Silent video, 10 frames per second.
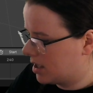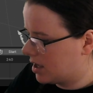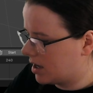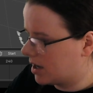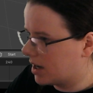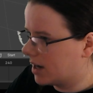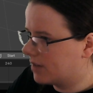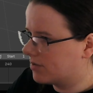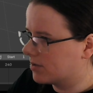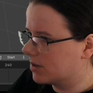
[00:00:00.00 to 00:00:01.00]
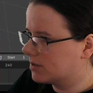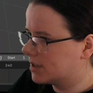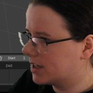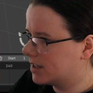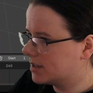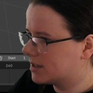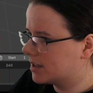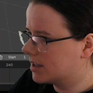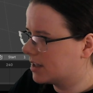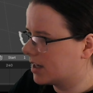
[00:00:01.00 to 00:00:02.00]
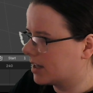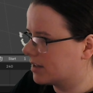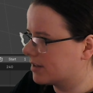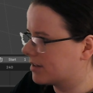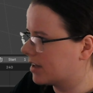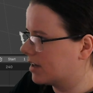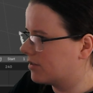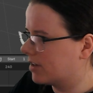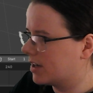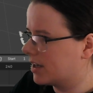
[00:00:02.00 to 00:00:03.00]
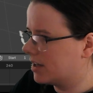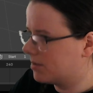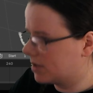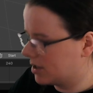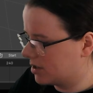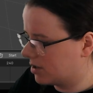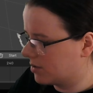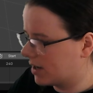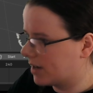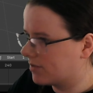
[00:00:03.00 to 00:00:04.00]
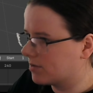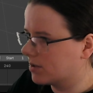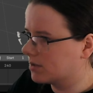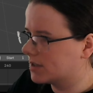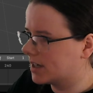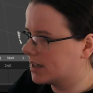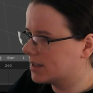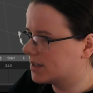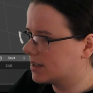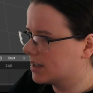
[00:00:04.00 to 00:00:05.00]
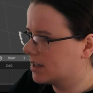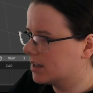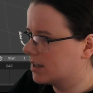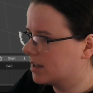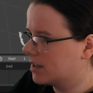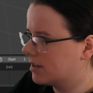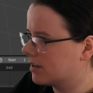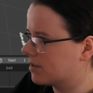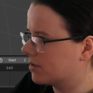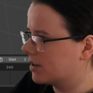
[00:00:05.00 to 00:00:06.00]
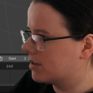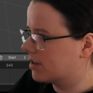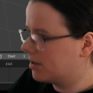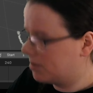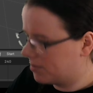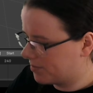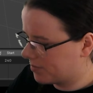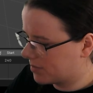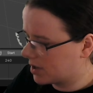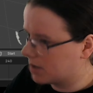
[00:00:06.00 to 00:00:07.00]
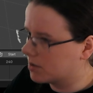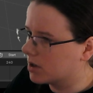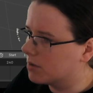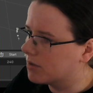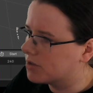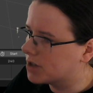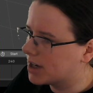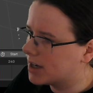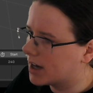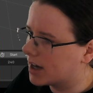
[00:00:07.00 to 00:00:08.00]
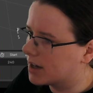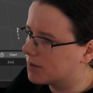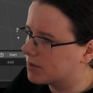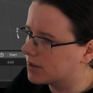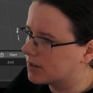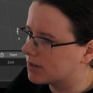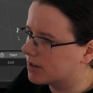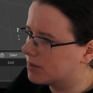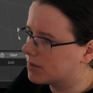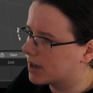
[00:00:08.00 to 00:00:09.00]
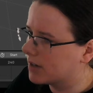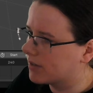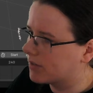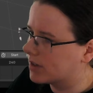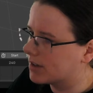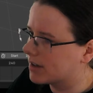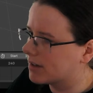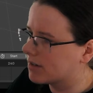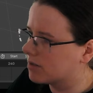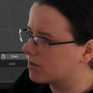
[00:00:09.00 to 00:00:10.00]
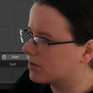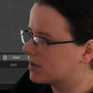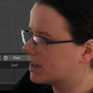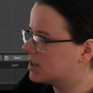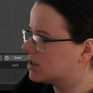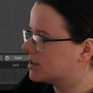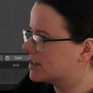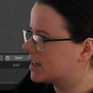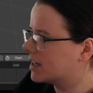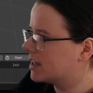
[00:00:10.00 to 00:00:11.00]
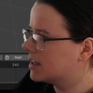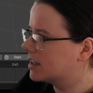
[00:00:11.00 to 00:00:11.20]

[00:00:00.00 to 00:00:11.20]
R for rotate at the side right here. We can go R for rotate this way too. And we'll go with G and bring this up. Kind of have these nice little rotations there.